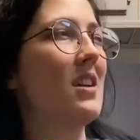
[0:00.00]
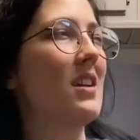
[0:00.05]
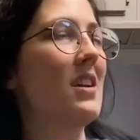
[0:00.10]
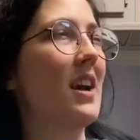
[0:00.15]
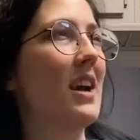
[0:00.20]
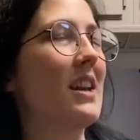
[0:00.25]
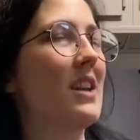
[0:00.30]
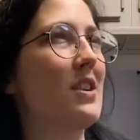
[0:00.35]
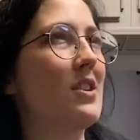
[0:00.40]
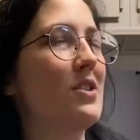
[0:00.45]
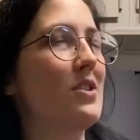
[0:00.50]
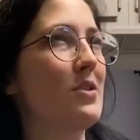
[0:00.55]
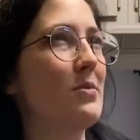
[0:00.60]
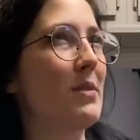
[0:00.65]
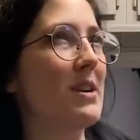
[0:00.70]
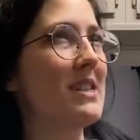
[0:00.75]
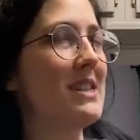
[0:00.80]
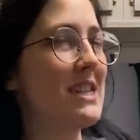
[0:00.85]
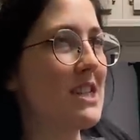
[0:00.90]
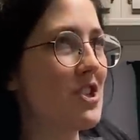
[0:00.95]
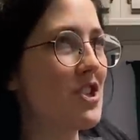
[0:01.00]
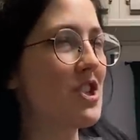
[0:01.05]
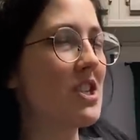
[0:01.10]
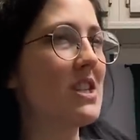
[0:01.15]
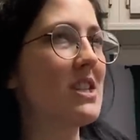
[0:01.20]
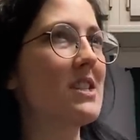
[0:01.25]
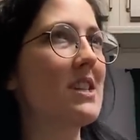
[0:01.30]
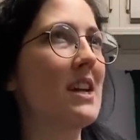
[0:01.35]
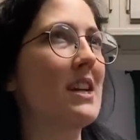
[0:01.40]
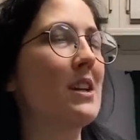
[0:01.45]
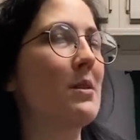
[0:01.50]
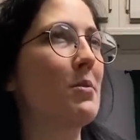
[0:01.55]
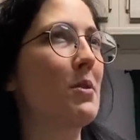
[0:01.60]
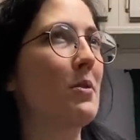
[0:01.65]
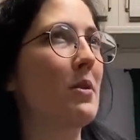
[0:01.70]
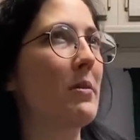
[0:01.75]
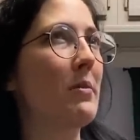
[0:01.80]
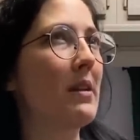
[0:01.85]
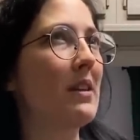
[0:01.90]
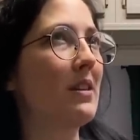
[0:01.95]
I need to do my dishes. I need to
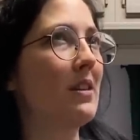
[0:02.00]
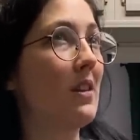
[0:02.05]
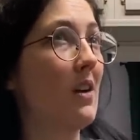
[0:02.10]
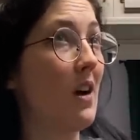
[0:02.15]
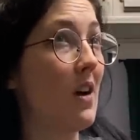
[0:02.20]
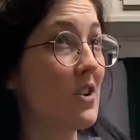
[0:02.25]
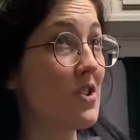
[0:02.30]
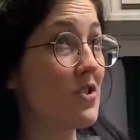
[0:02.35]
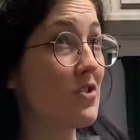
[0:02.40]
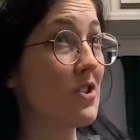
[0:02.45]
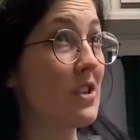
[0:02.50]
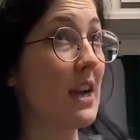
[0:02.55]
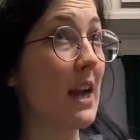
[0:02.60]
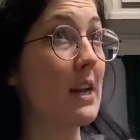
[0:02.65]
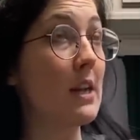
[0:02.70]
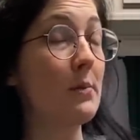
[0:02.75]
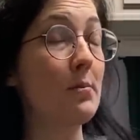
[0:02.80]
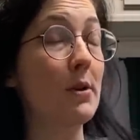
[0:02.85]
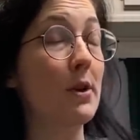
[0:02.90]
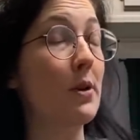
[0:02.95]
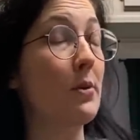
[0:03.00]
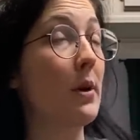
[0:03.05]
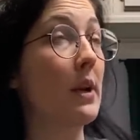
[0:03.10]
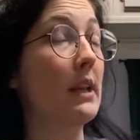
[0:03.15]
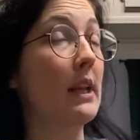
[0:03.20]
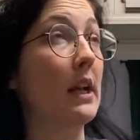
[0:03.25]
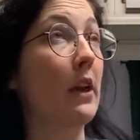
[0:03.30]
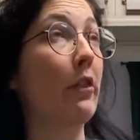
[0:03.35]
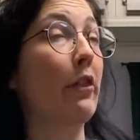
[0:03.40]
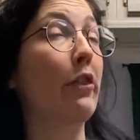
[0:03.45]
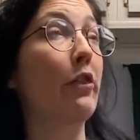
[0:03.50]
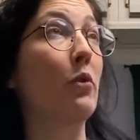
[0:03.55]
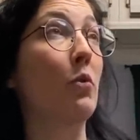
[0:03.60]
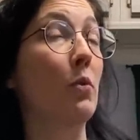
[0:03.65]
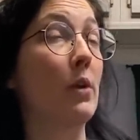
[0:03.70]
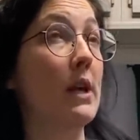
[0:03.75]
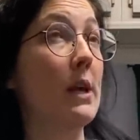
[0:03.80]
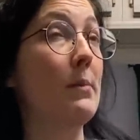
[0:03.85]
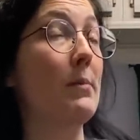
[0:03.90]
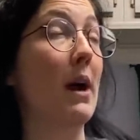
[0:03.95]
put away my laundry. I need to put away like
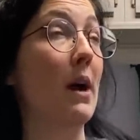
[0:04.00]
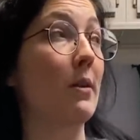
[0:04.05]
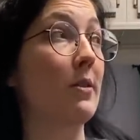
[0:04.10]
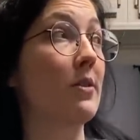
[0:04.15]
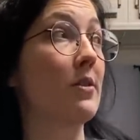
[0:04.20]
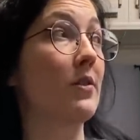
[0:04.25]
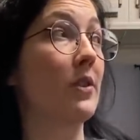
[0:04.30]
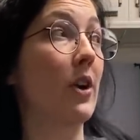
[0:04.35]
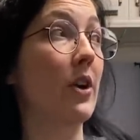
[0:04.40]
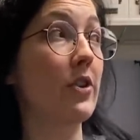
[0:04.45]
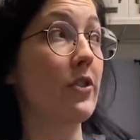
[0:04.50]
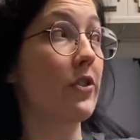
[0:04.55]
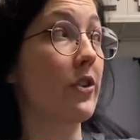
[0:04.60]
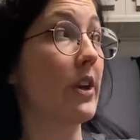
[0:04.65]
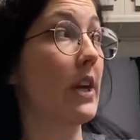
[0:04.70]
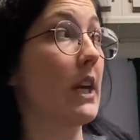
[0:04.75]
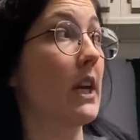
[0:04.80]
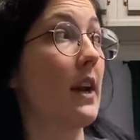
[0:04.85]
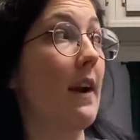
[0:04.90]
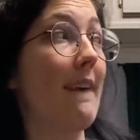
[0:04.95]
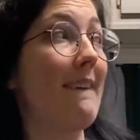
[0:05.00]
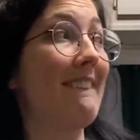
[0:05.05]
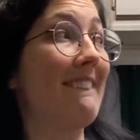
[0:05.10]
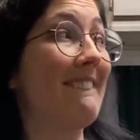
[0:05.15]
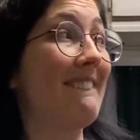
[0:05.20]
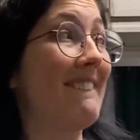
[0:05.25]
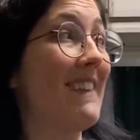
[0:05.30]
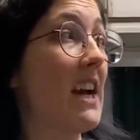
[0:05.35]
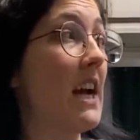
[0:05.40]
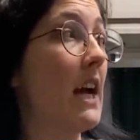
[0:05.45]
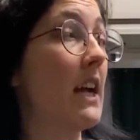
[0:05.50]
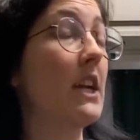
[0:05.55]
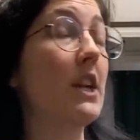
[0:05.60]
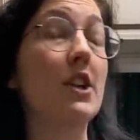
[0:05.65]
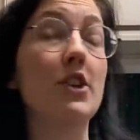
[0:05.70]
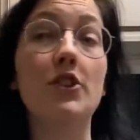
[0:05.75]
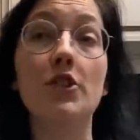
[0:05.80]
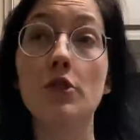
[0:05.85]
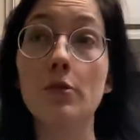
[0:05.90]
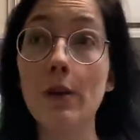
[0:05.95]
3 bouts of laundry. I
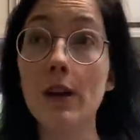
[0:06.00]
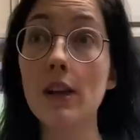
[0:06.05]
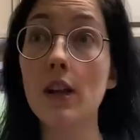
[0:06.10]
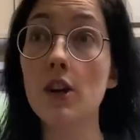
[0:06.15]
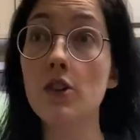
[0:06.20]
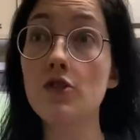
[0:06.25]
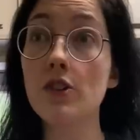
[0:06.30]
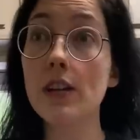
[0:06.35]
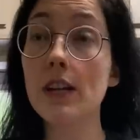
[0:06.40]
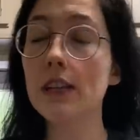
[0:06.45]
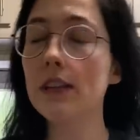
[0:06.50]
need to do my laundry.